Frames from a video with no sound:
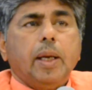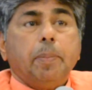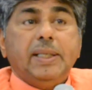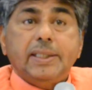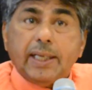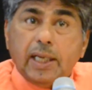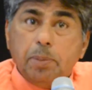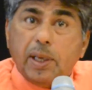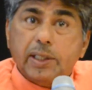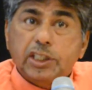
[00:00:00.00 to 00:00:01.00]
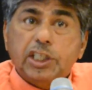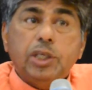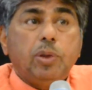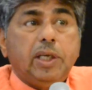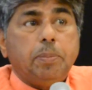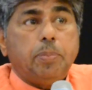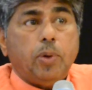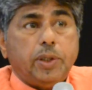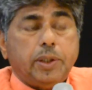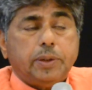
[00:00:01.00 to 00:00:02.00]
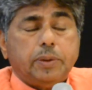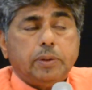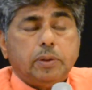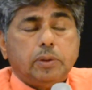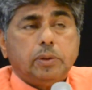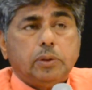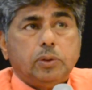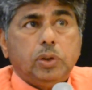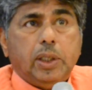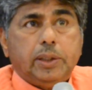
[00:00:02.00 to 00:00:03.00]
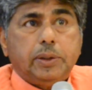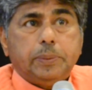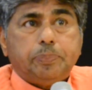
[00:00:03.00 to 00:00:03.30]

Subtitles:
But the second part is equally important, that